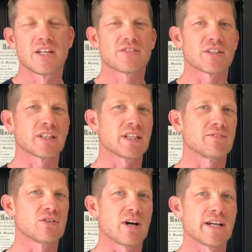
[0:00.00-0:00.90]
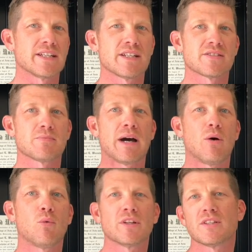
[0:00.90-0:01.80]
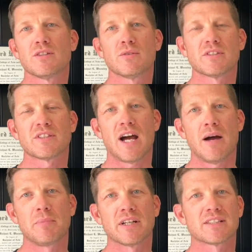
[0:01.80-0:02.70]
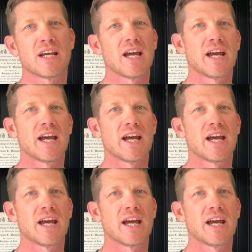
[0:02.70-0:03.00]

It's going to give you ideas about what to do as topics